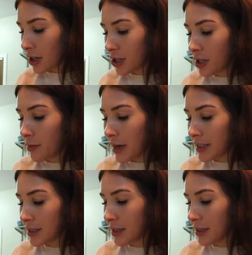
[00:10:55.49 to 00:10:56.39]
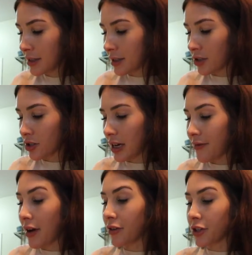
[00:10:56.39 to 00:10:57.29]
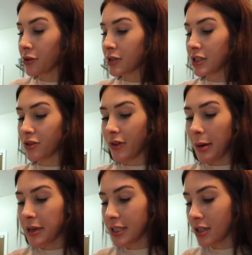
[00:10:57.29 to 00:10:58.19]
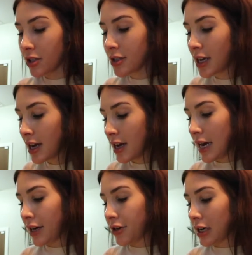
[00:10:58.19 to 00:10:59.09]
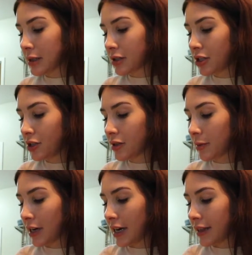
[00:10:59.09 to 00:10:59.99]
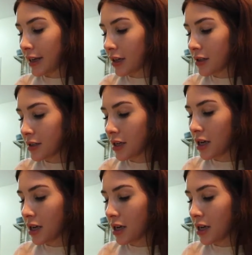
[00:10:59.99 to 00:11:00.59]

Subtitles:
are actually the best scissors I've ever used. These are fabric scissors, and you're not supposed to use them on anything else.